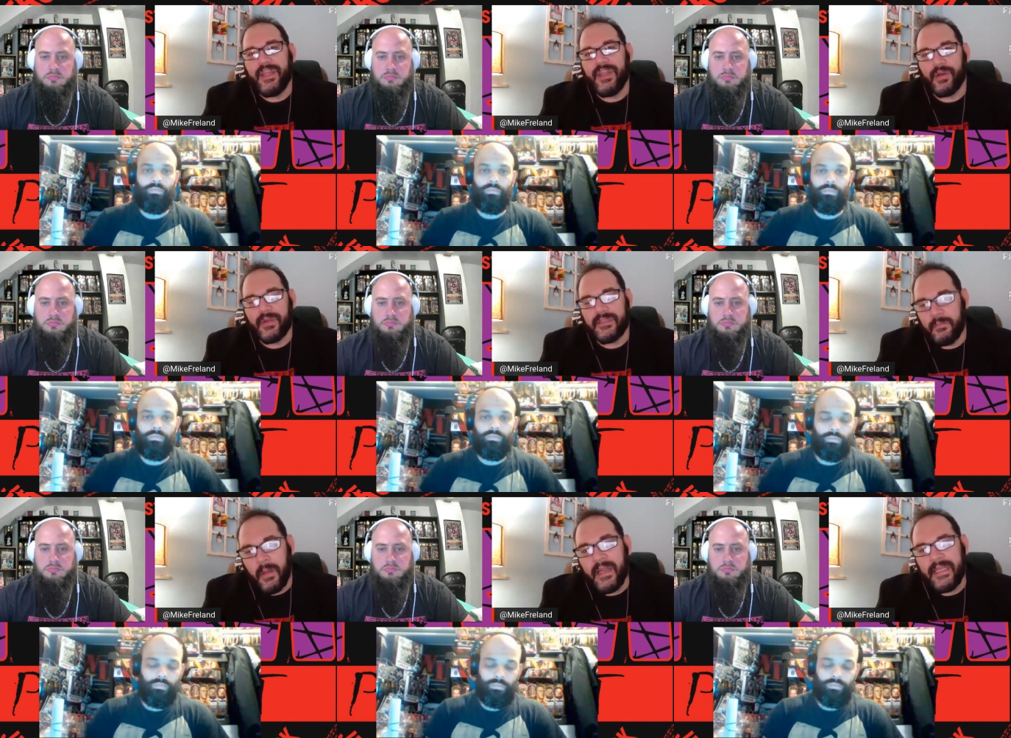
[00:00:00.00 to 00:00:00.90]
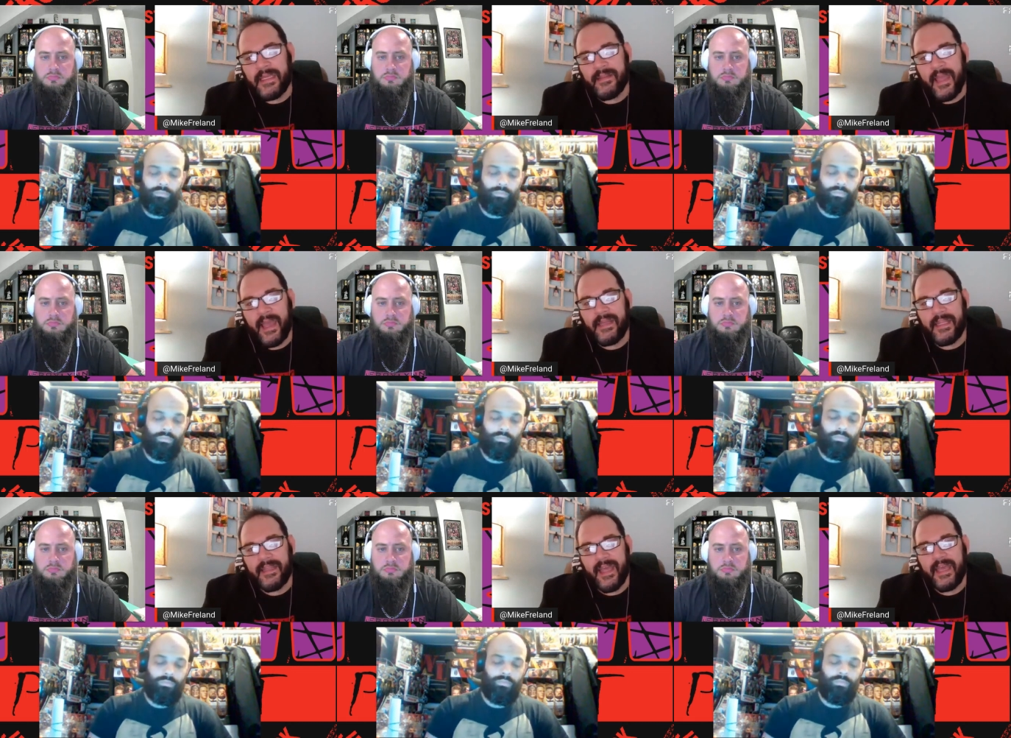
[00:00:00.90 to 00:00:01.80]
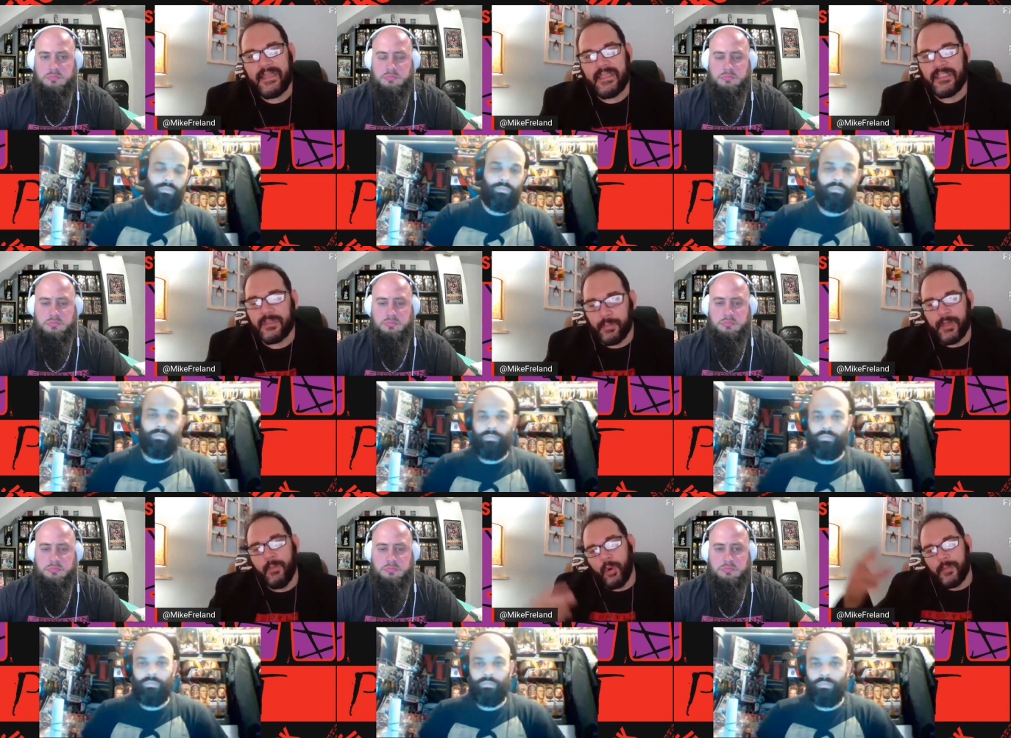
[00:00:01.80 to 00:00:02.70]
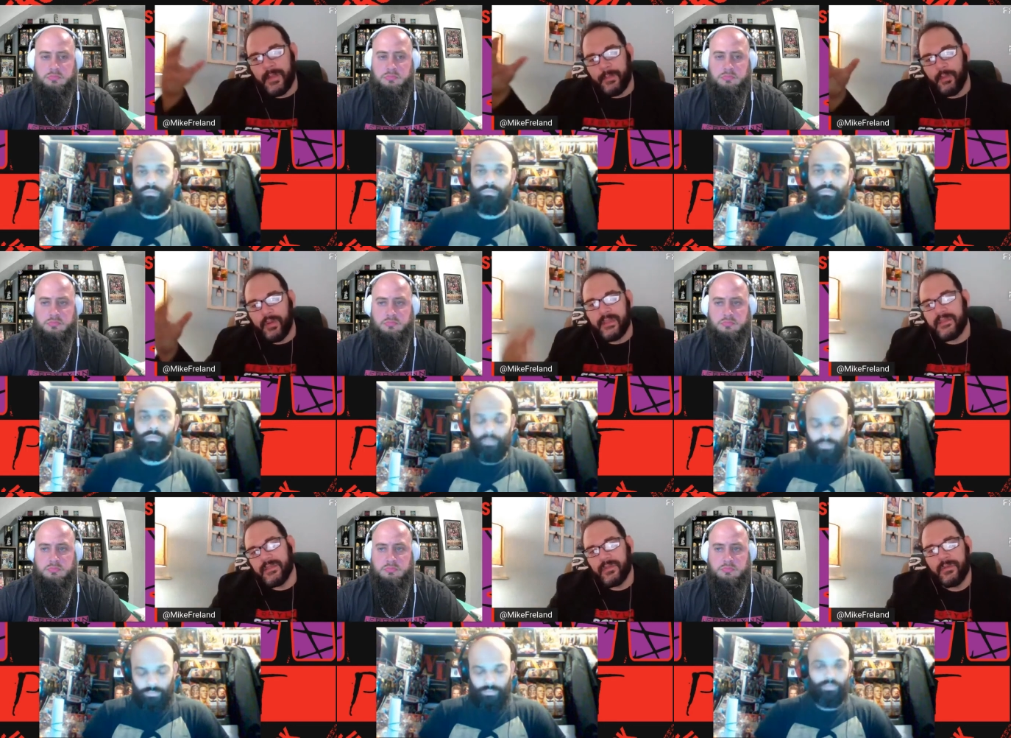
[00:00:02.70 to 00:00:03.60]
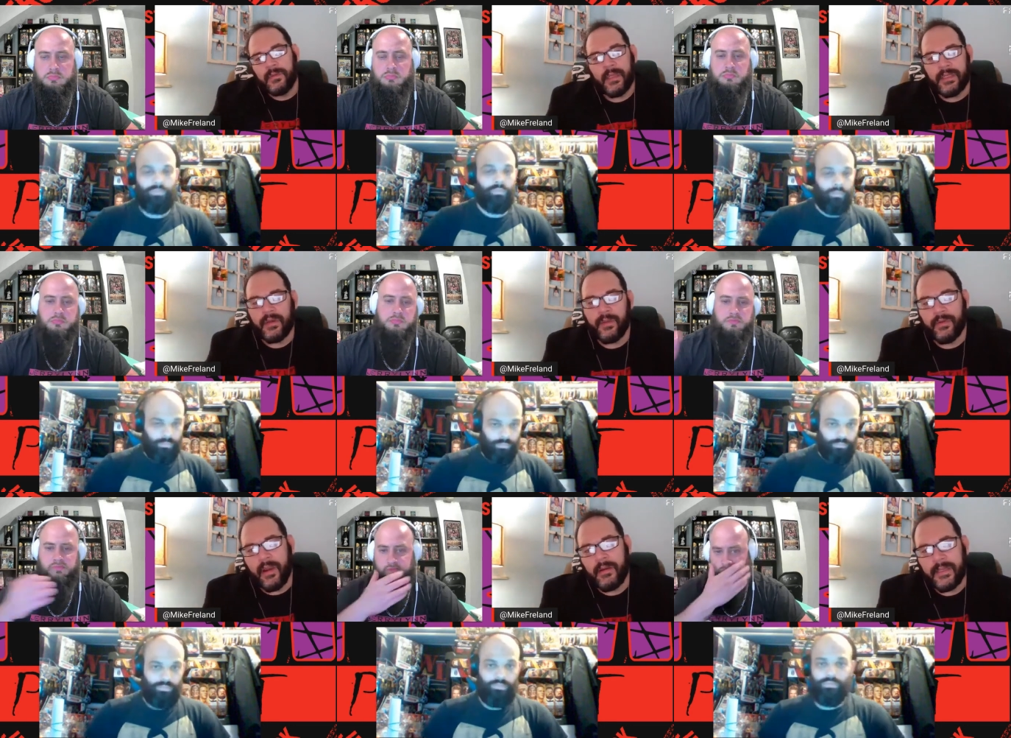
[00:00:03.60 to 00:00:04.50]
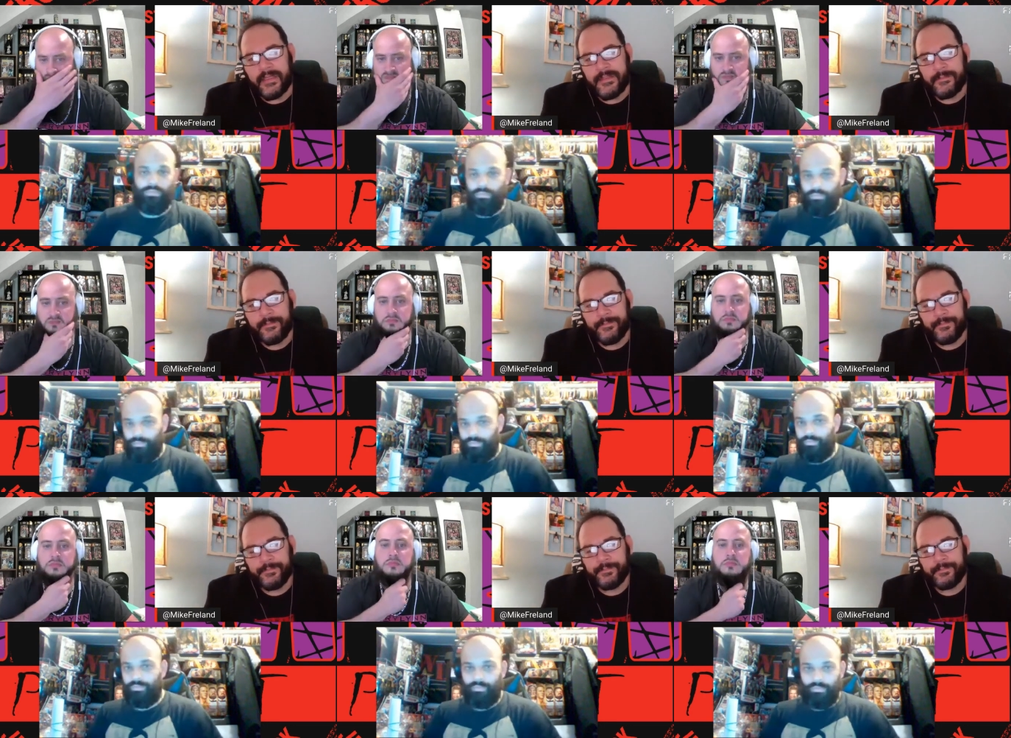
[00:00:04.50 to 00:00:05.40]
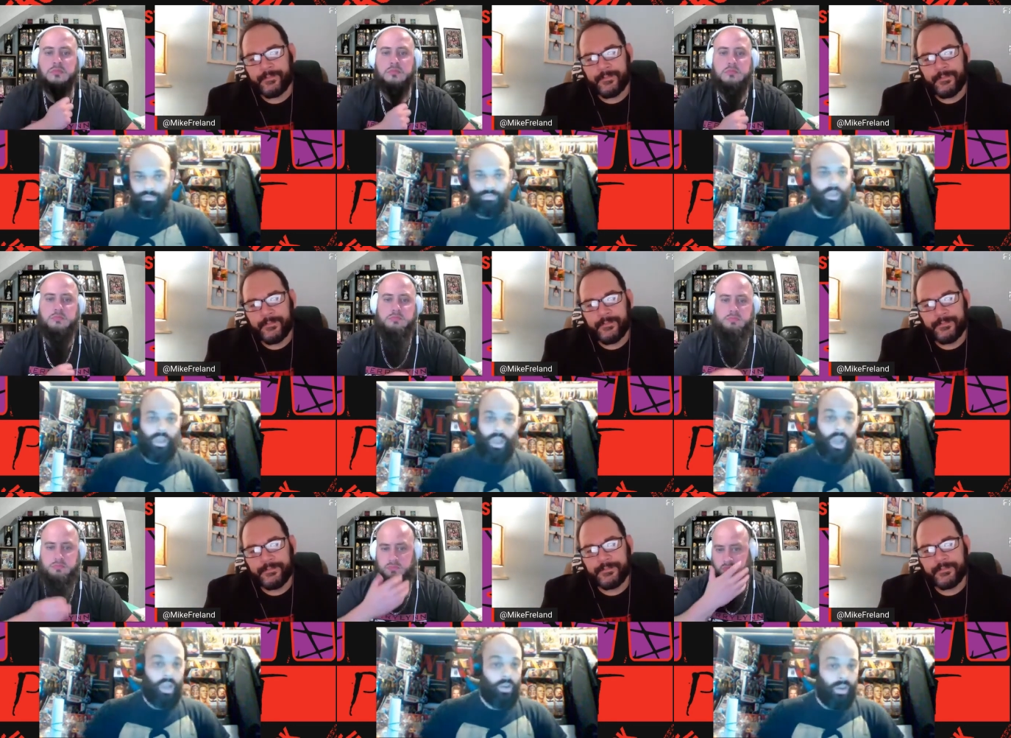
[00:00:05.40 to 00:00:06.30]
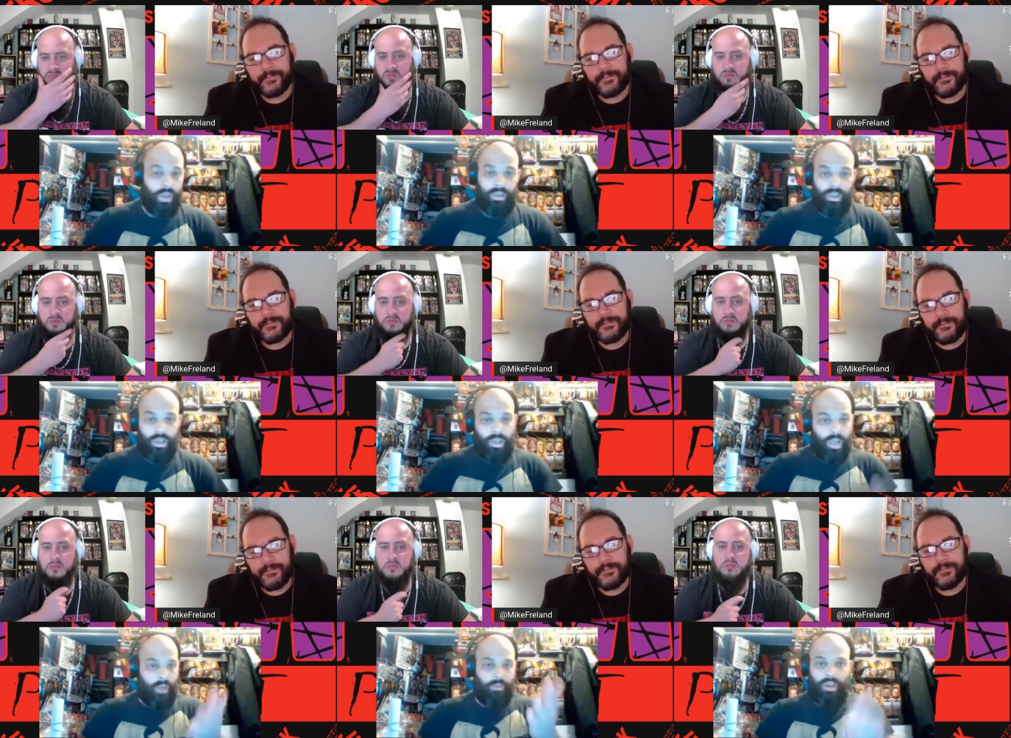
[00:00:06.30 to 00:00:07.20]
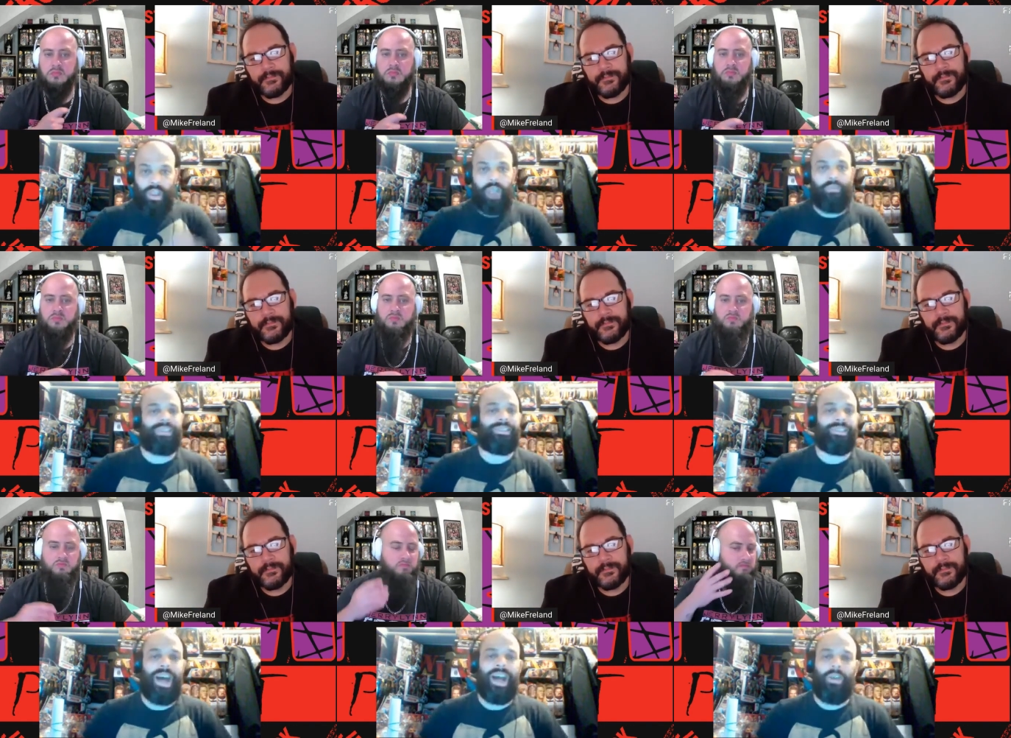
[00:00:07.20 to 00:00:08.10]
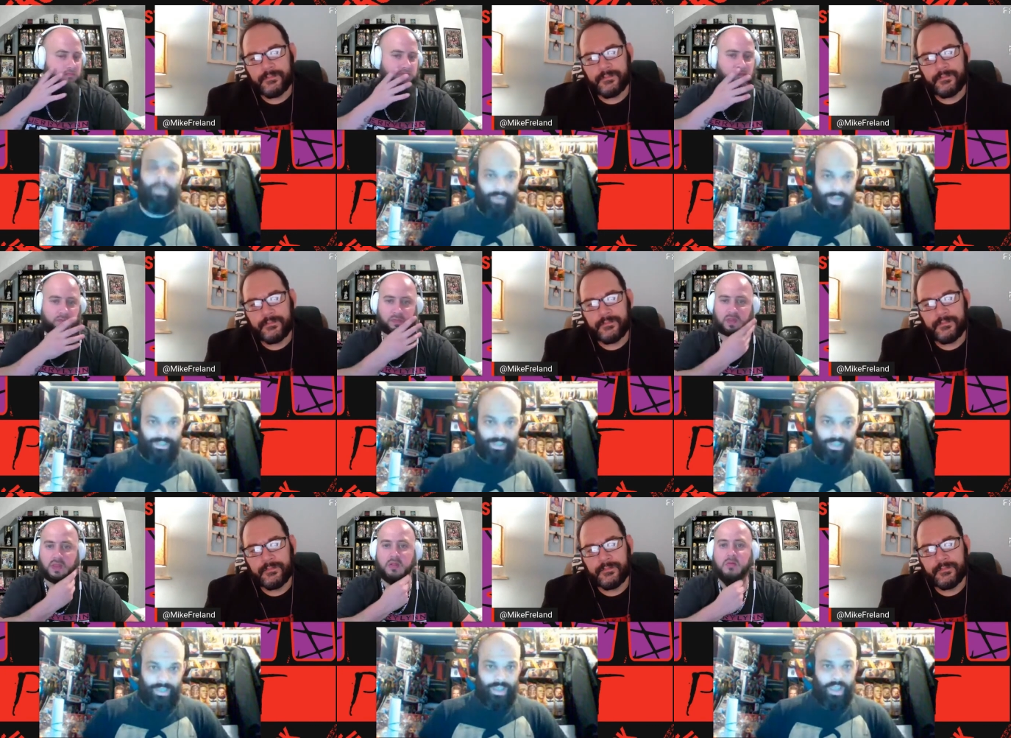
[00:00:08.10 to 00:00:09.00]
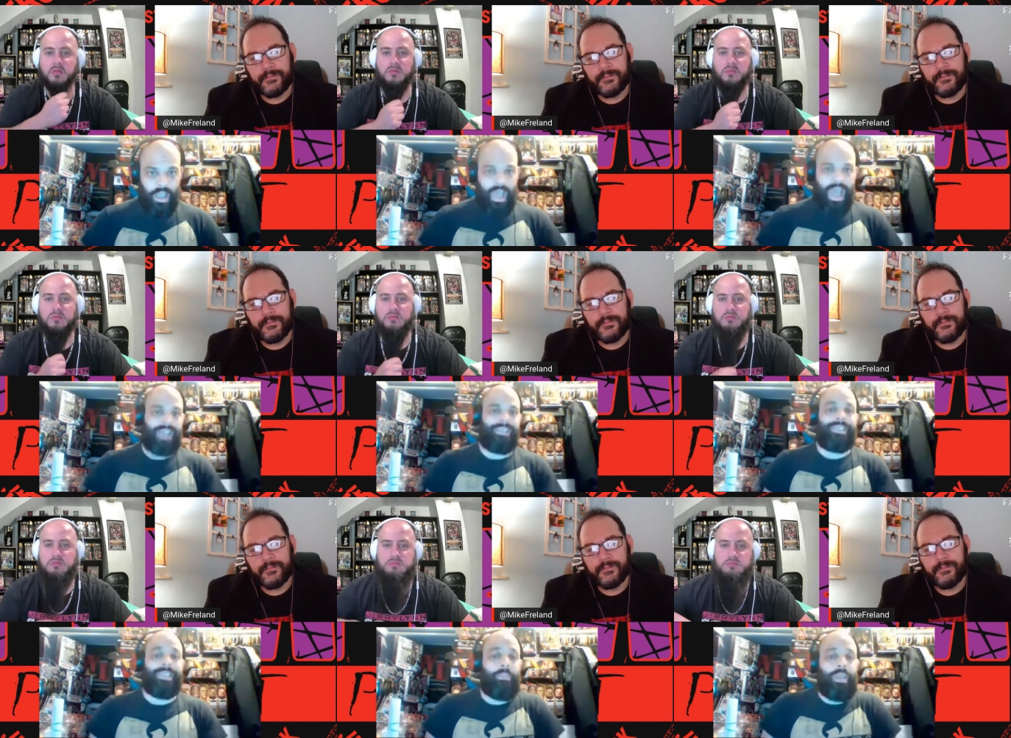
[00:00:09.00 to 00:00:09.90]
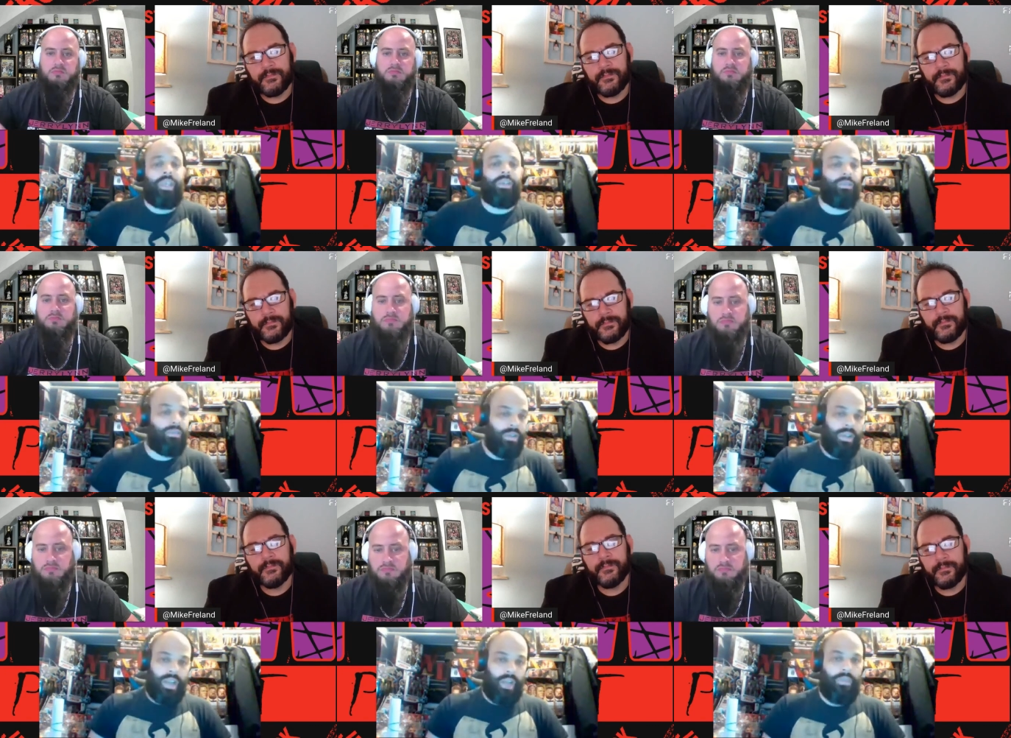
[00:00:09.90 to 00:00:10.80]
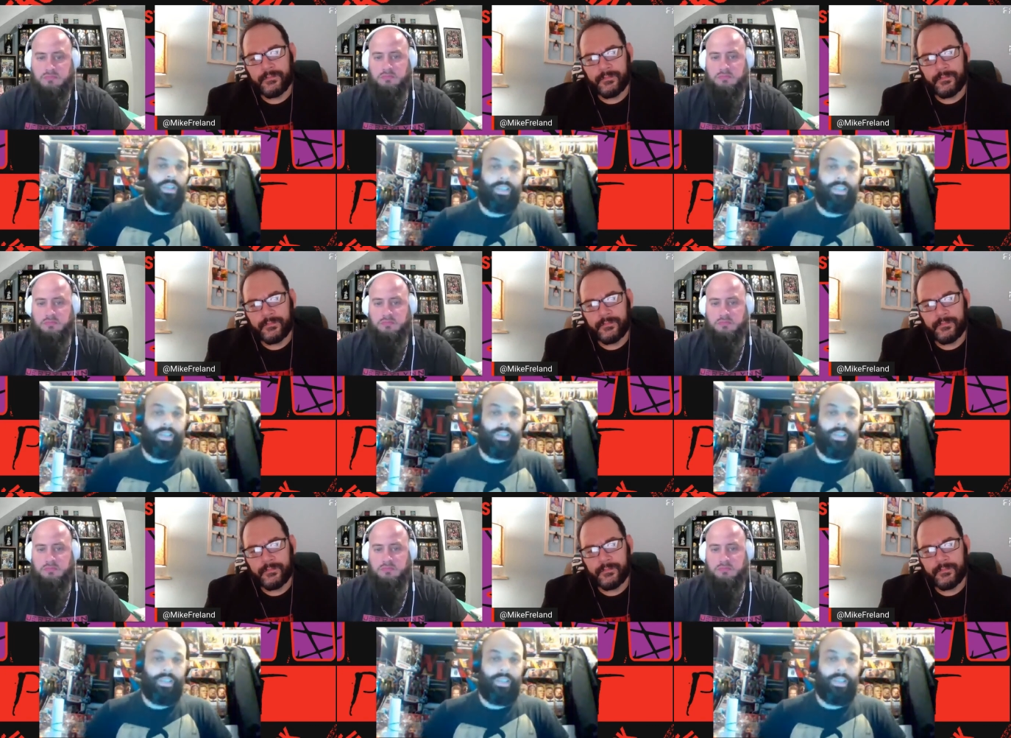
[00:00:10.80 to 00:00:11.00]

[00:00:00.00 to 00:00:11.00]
Speaker 1: there is money in that and that can springboard people into into other areas.
Speaker 2: I agree. Uh, every every style of wrestling has its appeal and I feel like